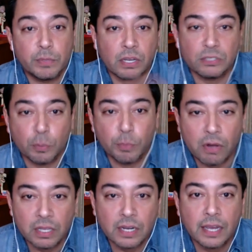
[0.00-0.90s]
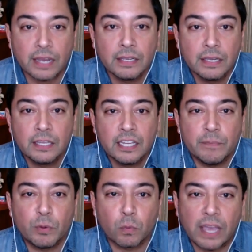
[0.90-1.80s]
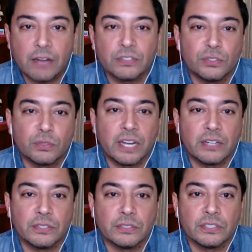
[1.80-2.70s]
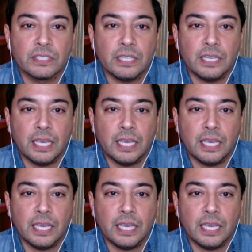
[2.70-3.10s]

but also Paul and I have been writers and directors,